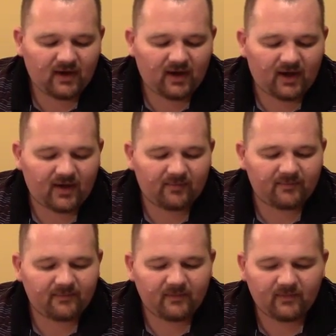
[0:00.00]

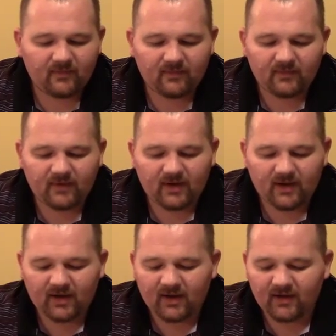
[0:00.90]

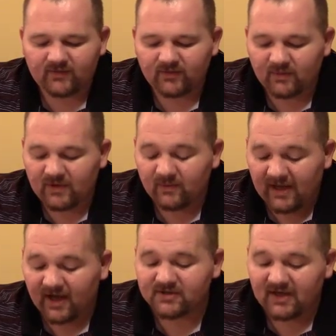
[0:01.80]
So
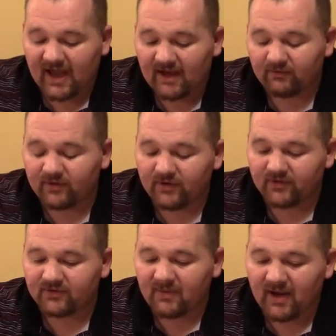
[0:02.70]
we actually have one of
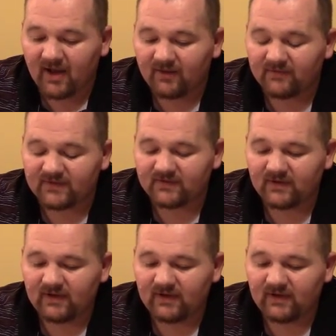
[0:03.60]
those in my office,